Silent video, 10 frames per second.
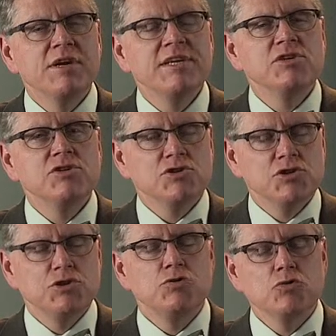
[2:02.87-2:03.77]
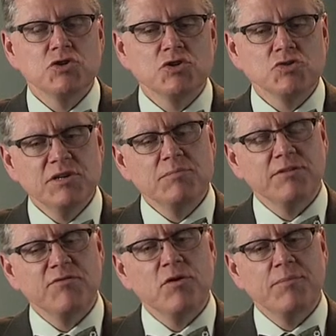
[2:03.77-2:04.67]
we choose a
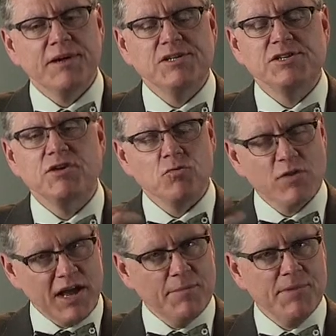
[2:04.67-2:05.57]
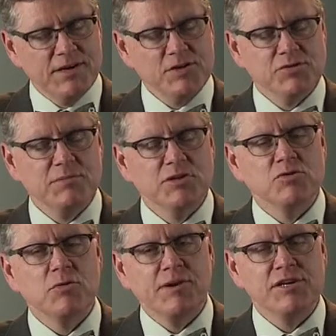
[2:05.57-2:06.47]
treatment for a patient or recommend a treatment
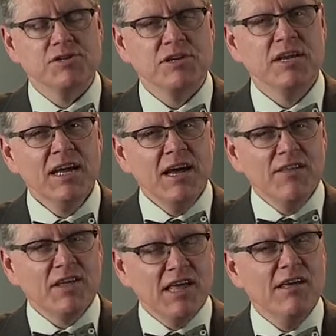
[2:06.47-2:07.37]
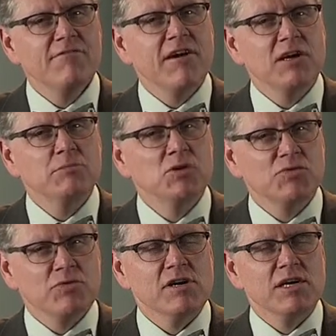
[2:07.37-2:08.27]
to a patient, the key variables
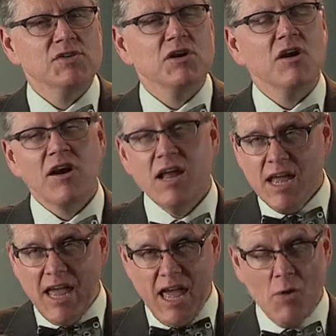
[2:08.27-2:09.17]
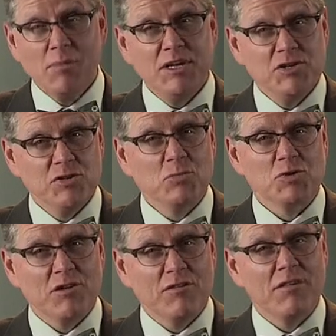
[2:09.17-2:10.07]
for us are how many
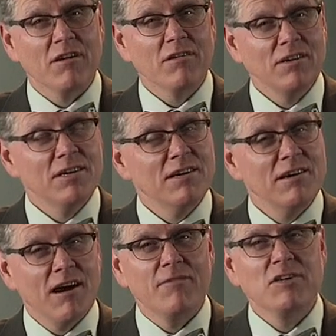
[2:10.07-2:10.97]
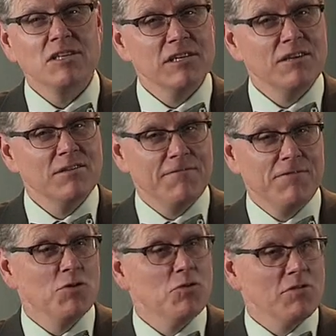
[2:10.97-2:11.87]
tumors are there, and obviously the
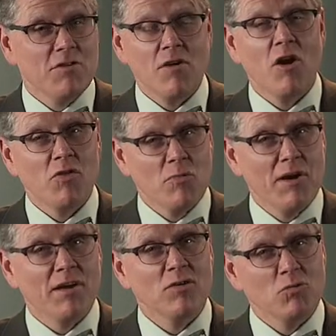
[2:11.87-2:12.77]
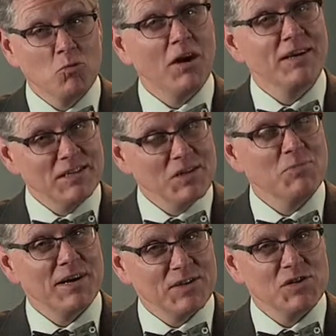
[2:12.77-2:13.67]
fewer there are the better. 1 is the
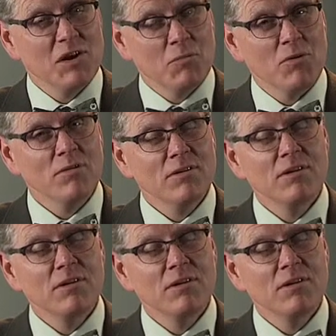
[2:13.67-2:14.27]
best number.